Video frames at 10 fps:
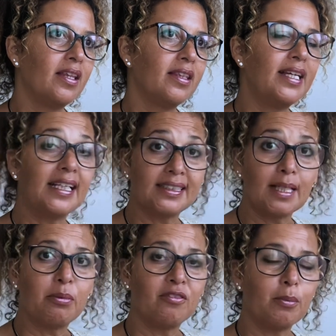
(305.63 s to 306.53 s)
The next
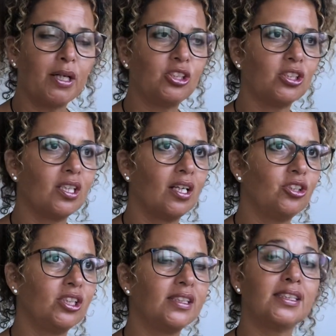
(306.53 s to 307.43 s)
step of emotion
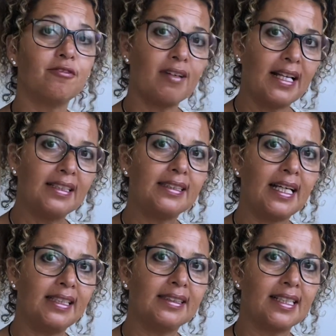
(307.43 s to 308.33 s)
coaching is to
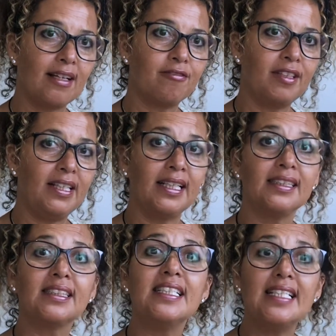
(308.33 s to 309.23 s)
validate that feeling and
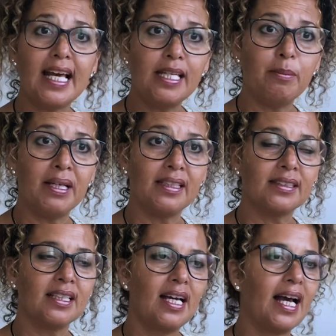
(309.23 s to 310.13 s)
to name it.